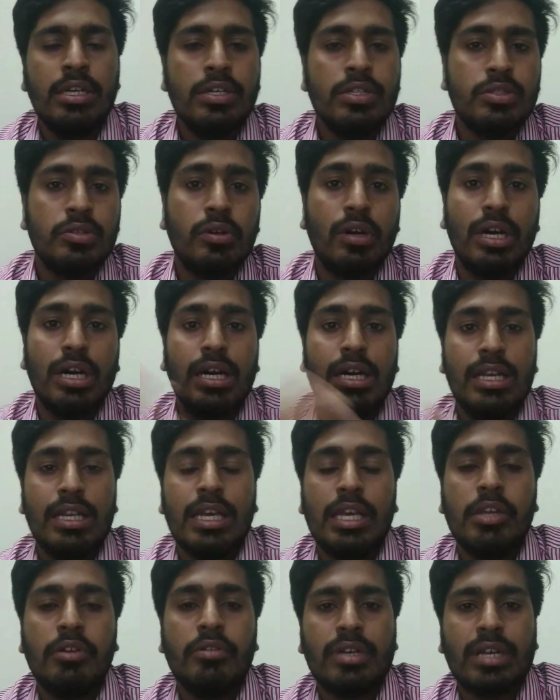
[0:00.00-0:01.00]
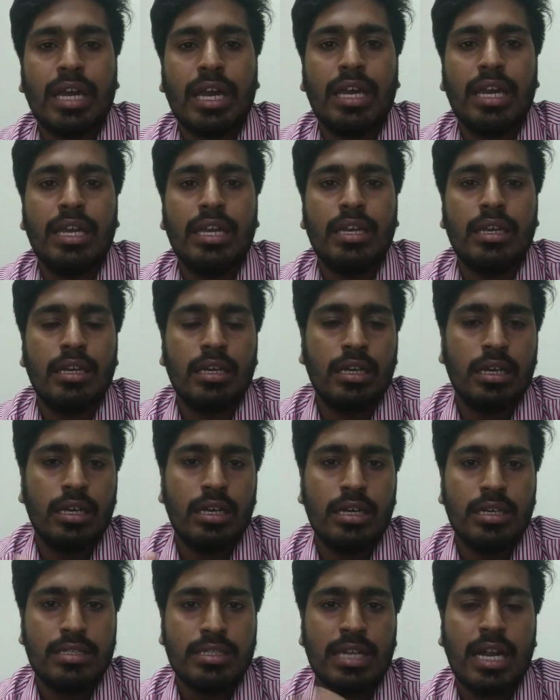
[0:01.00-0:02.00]
So earlier
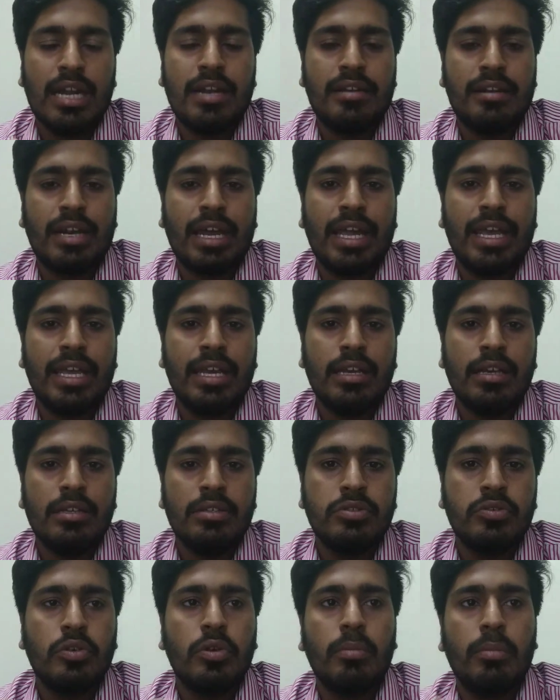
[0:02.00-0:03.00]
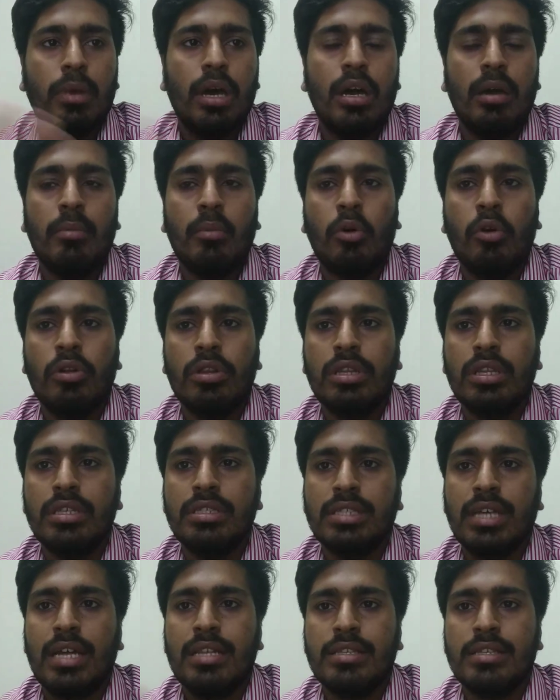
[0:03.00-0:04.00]
you start trying, so more the
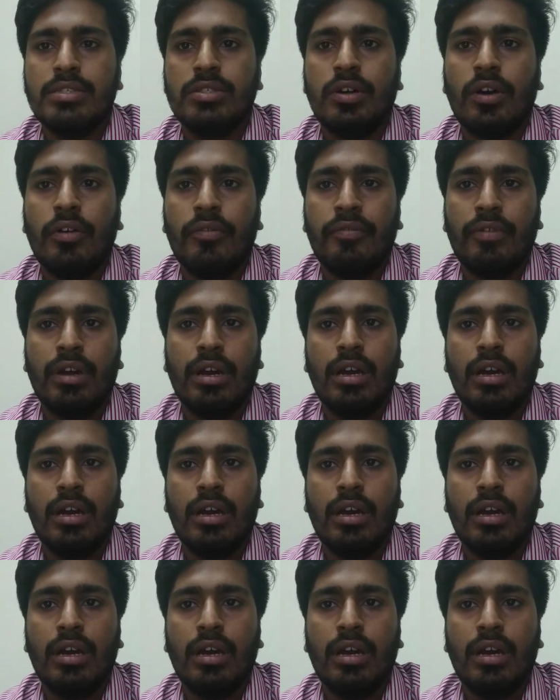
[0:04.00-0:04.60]
chances of